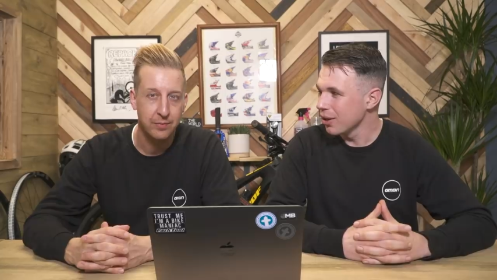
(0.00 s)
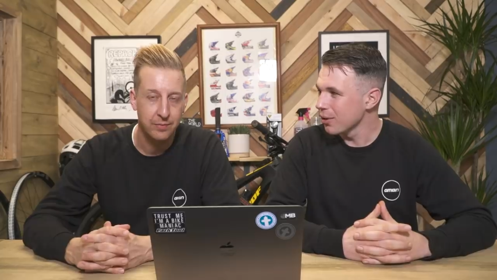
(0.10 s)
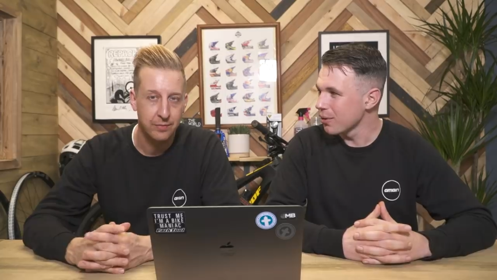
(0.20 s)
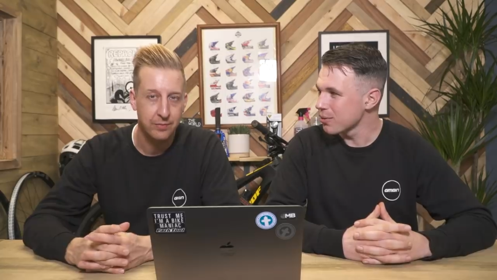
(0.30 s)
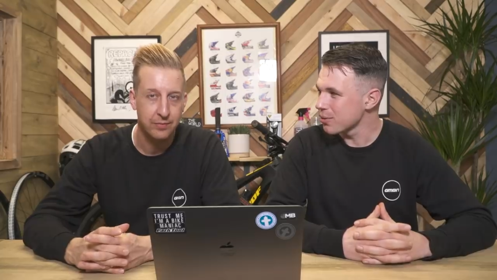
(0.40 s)

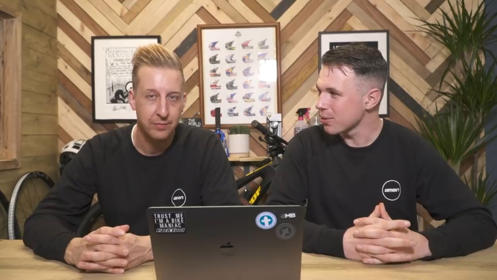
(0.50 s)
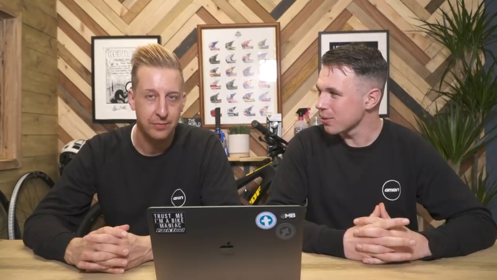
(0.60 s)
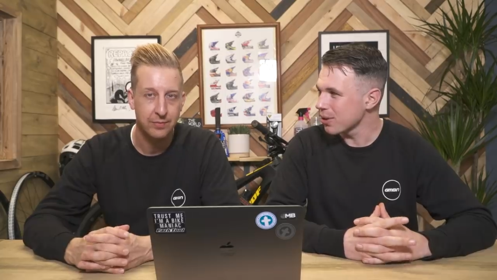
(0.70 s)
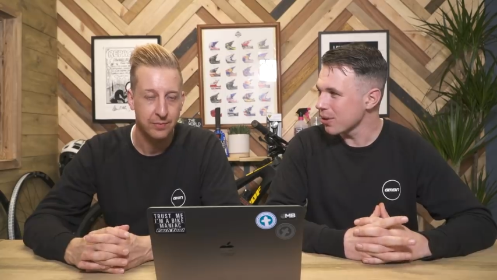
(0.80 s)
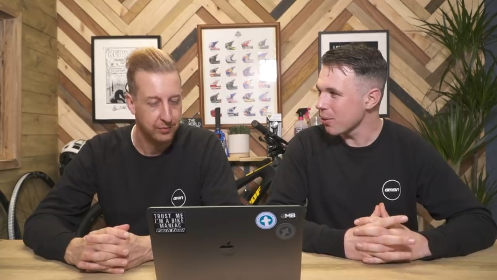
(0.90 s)
Speaker 1: who's
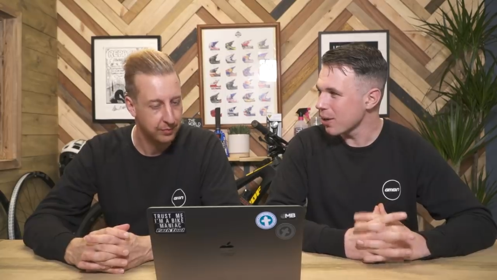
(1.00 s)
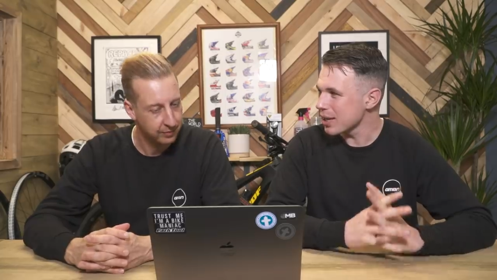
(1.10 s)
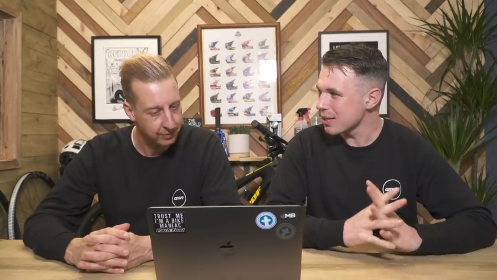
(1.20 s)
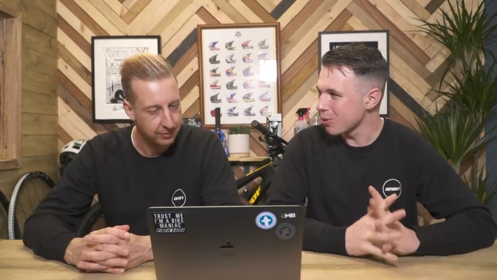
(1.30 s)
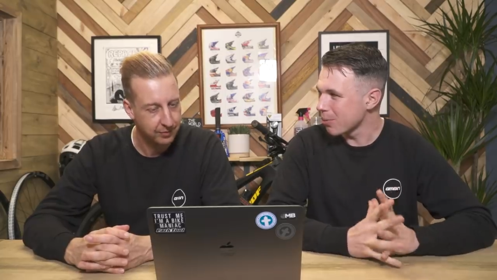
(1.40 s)
done quite
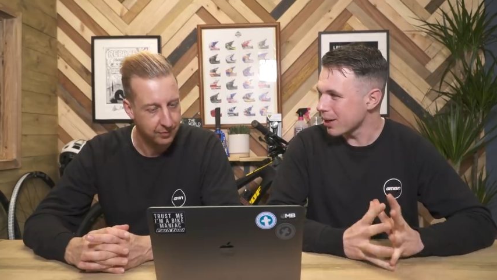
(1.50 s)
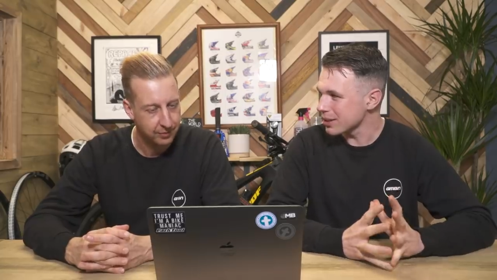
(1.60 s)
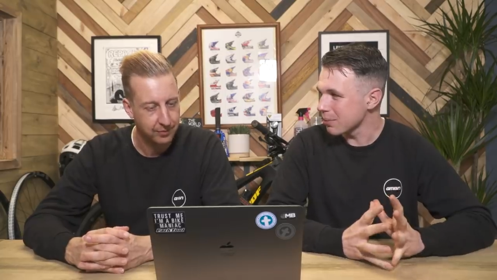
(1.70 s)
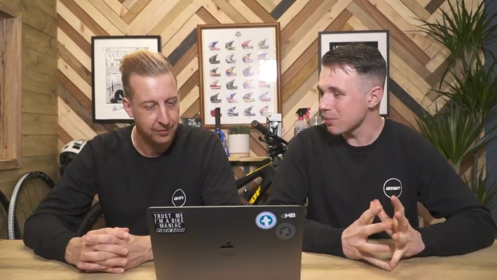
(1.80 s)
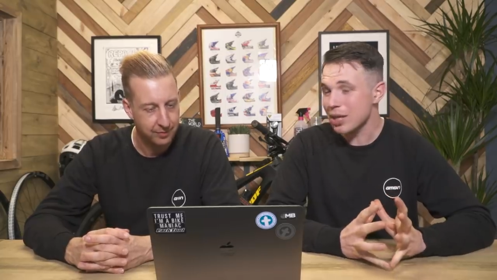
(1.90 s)
a small
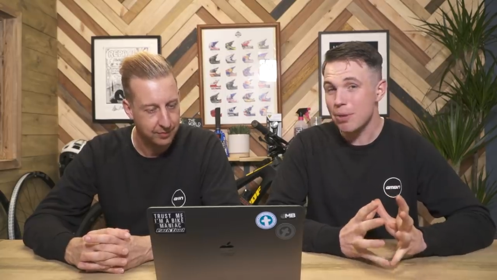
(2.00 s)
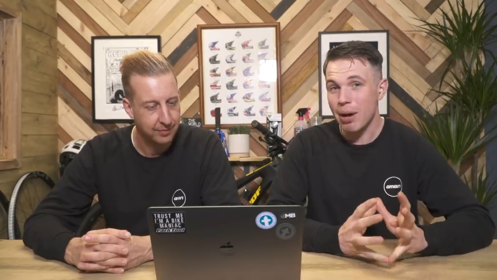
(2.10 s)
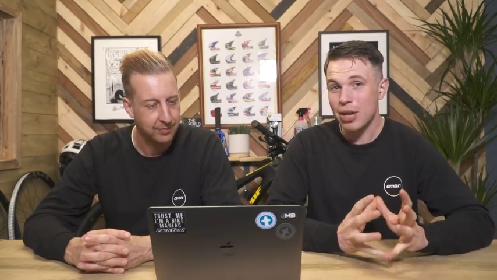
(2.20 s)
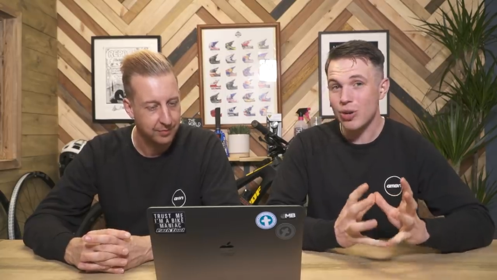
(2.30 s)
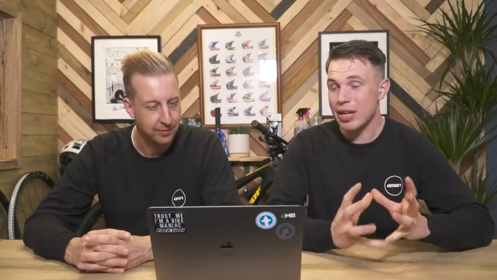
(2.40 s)
part, something you
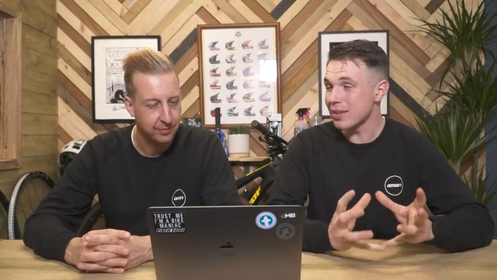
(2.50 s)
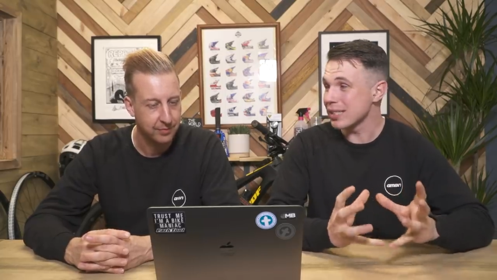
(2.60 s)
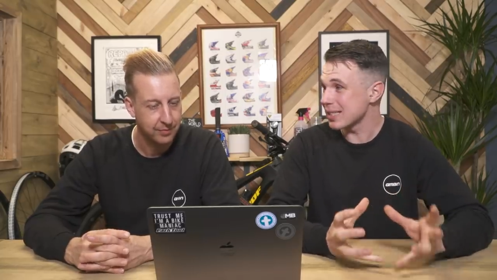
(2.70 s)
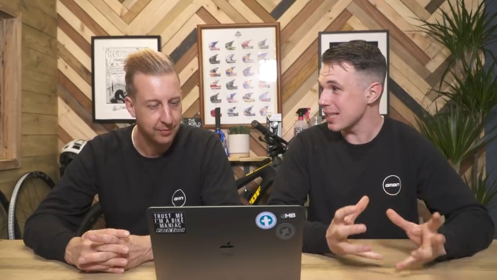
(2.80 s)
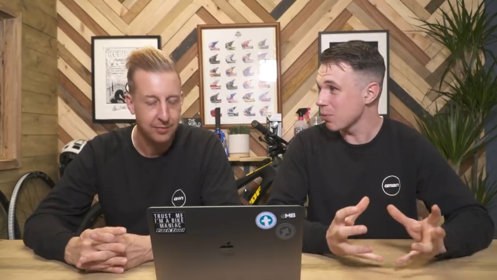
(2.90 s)
might not
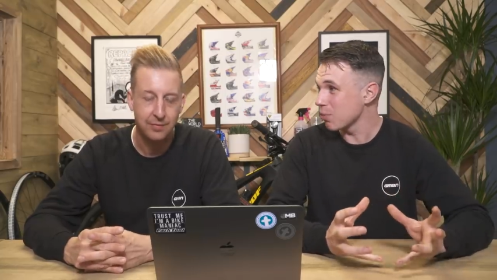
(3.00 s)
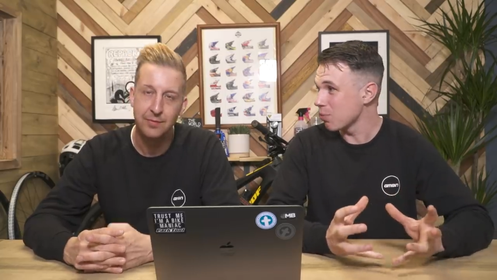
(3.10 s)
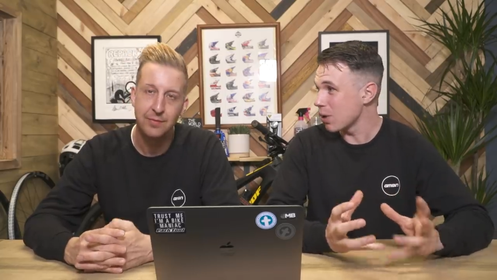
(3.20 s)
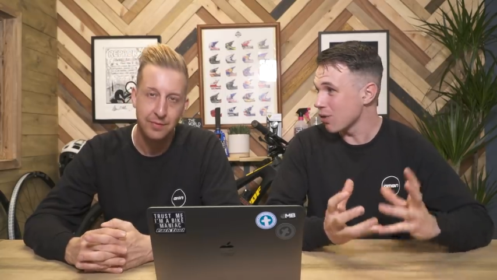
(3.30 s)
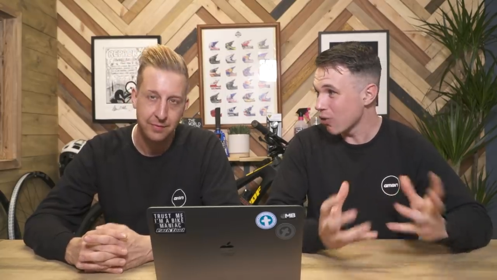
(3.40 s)
even see
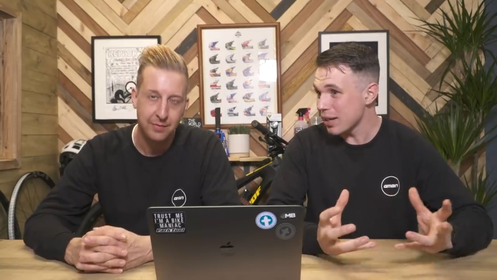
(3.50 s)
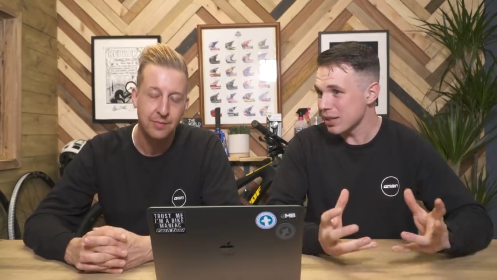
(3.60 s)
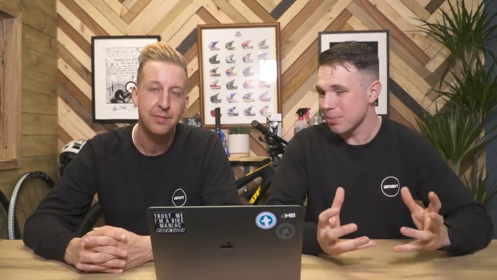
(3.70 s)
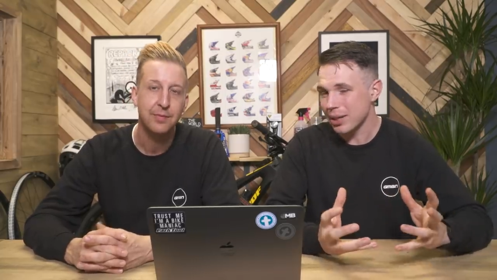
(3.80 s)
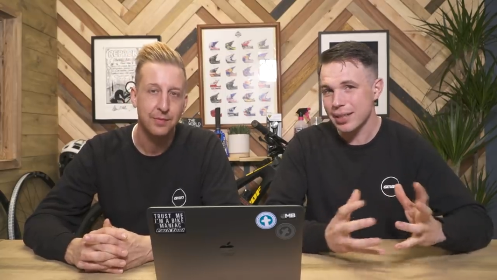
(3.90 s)
when you're
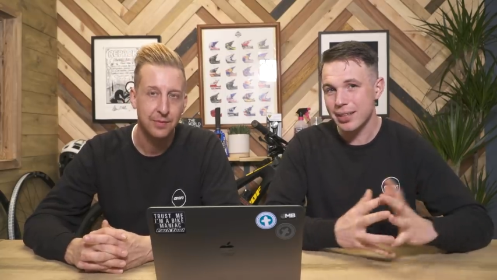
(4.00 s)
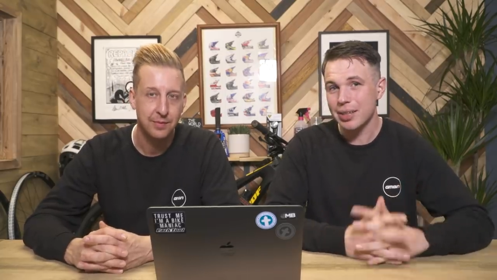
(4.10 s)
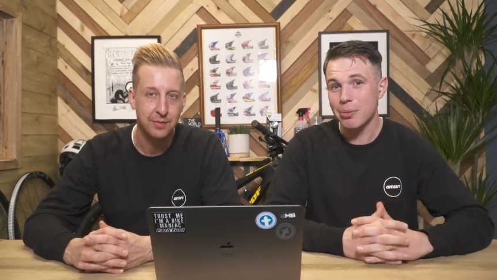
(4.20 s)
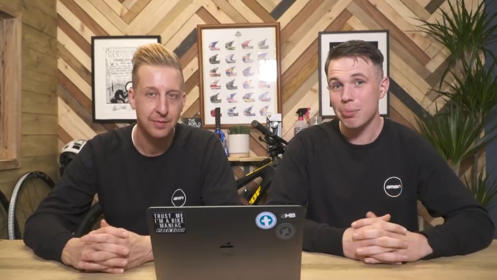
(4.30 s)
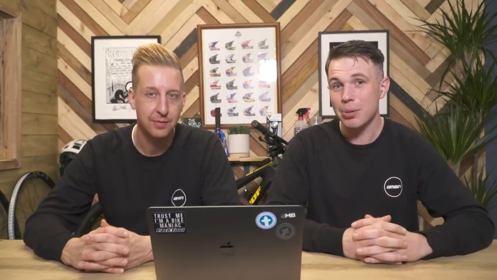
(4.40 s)
riding the bike,
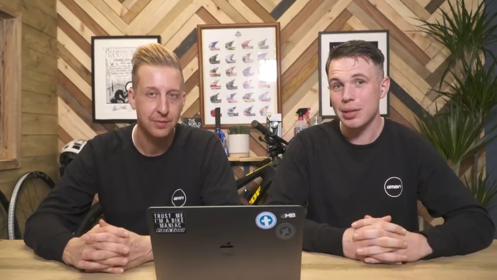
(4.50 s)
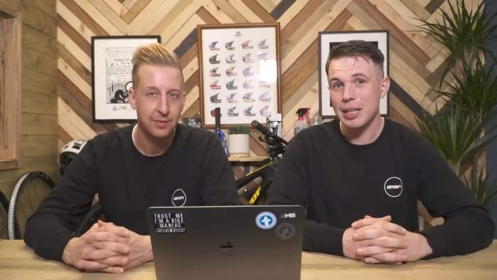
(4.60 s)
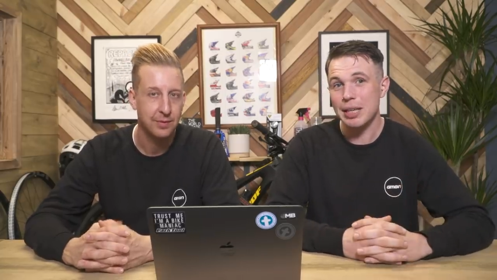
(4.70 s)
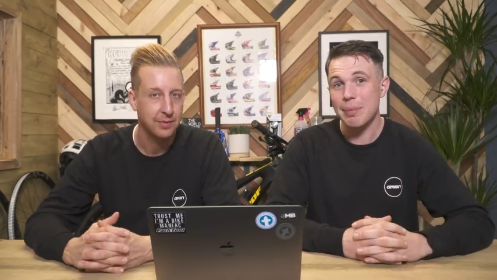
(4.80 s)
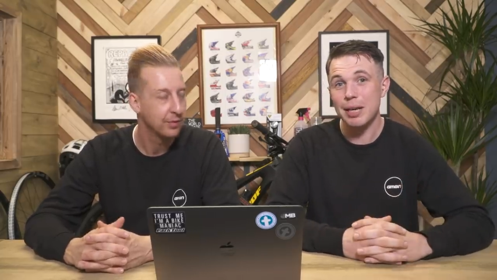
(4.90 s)
but it can